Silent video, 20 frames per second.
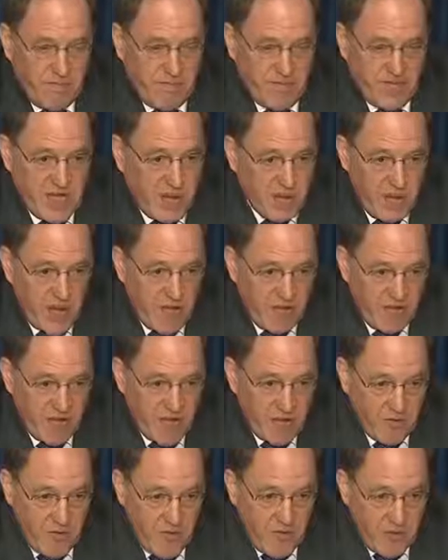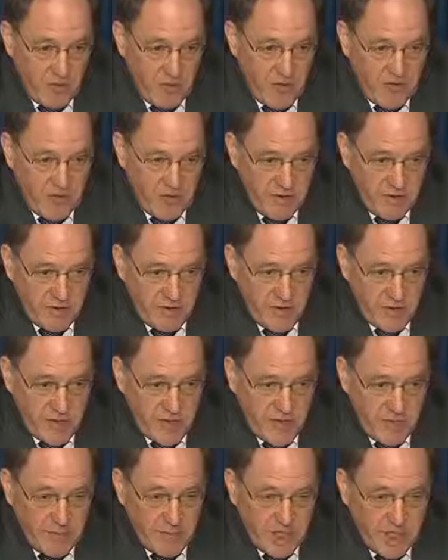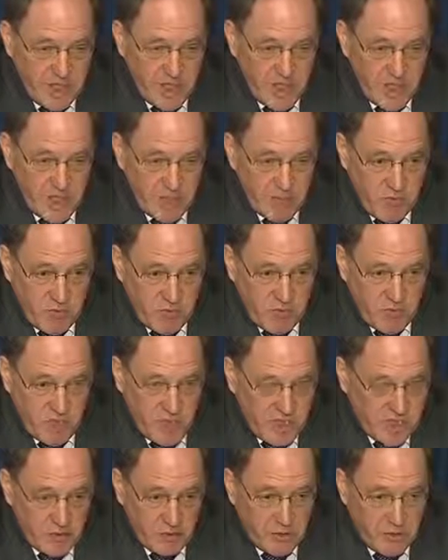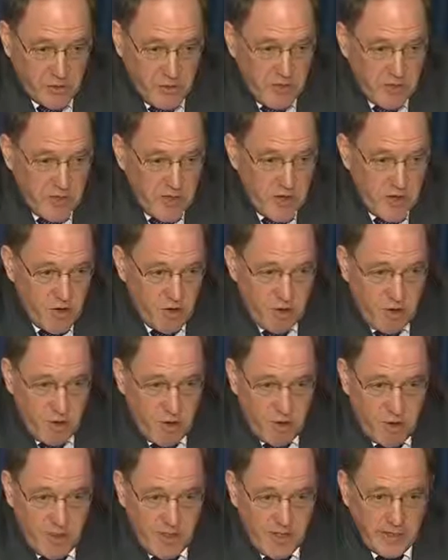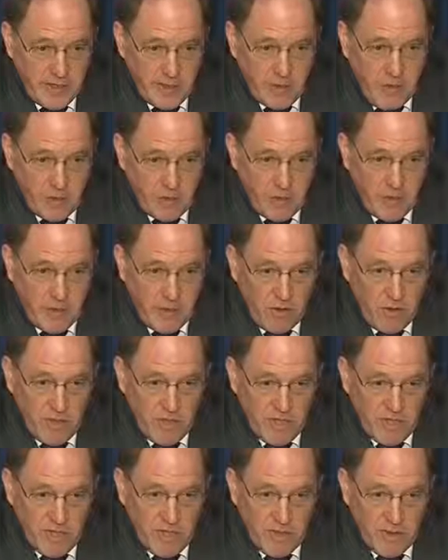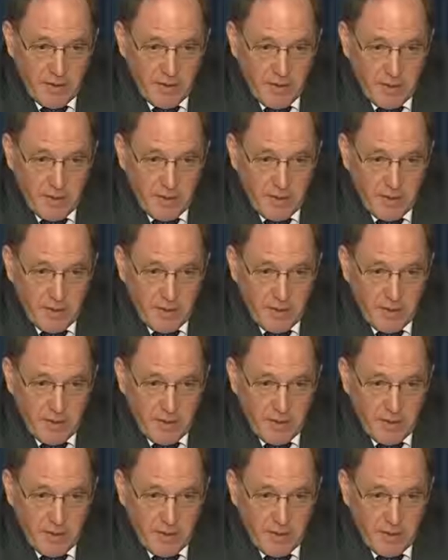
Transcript: somehow figure out whether those obligations were still due in euro or in the local currency.